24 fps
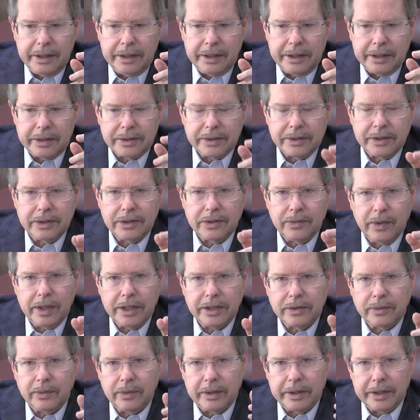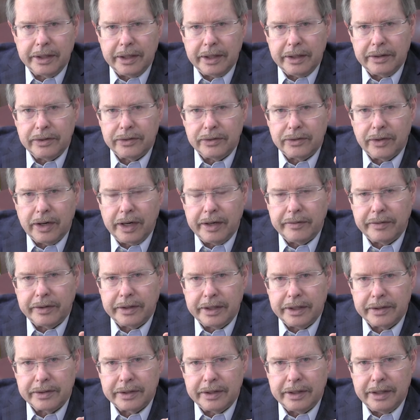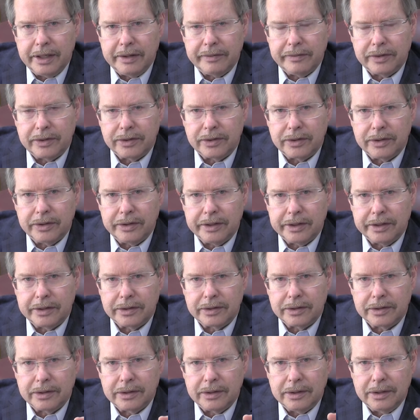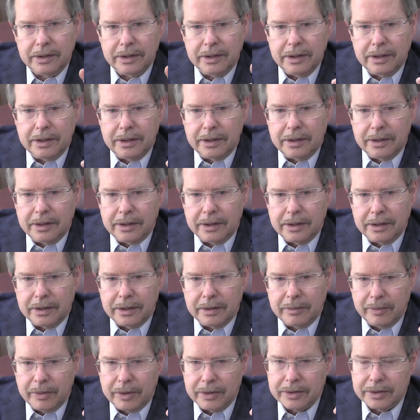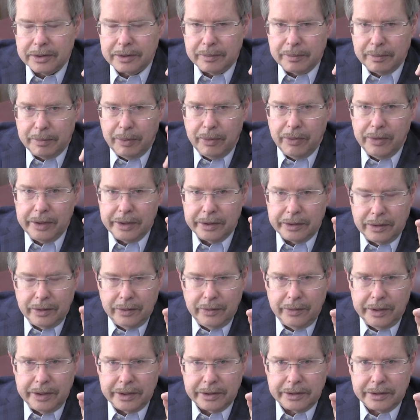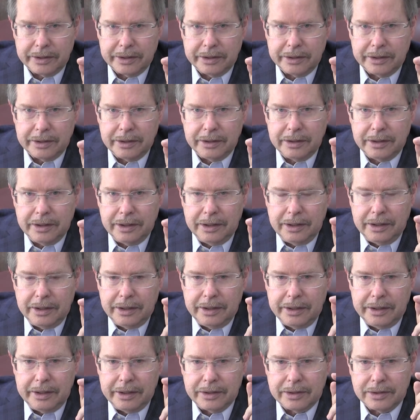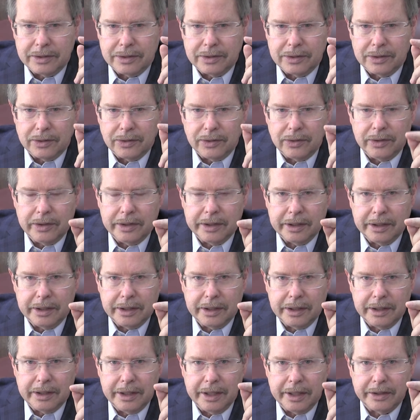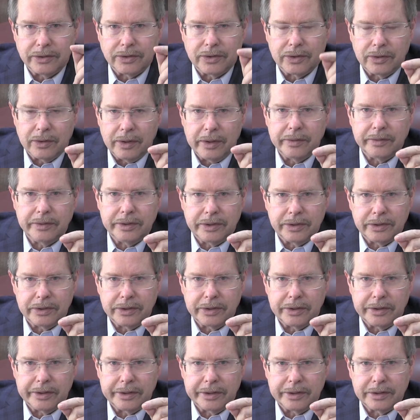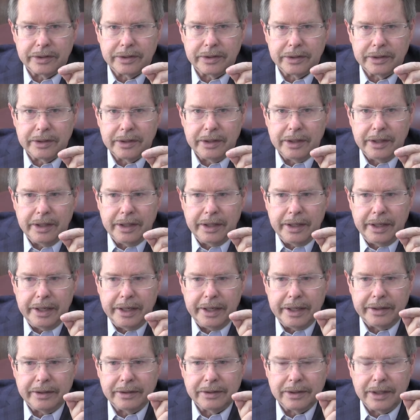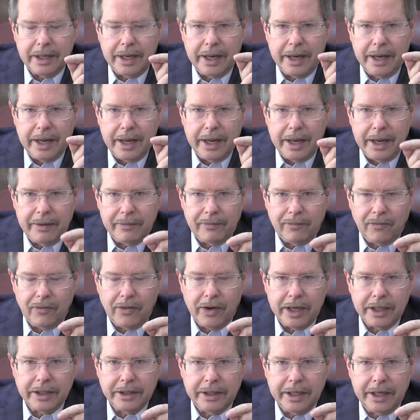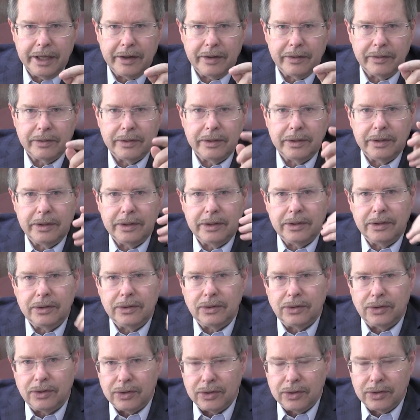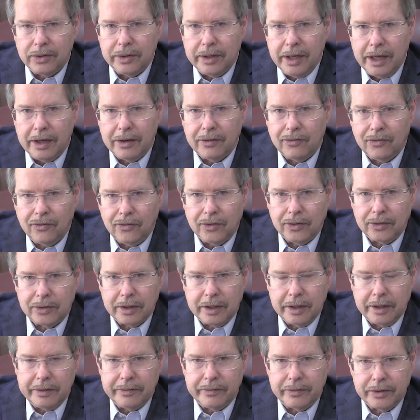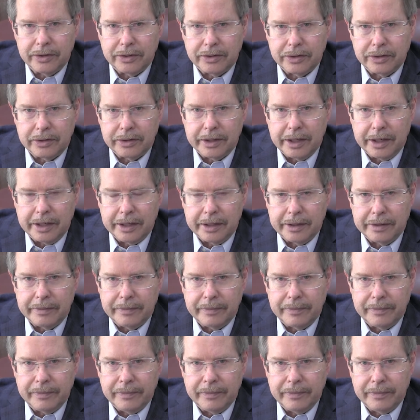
In a situation where the other driver doesn't have insurance, the most important question is to look at your own insurance and find out, do you have full coverage or not?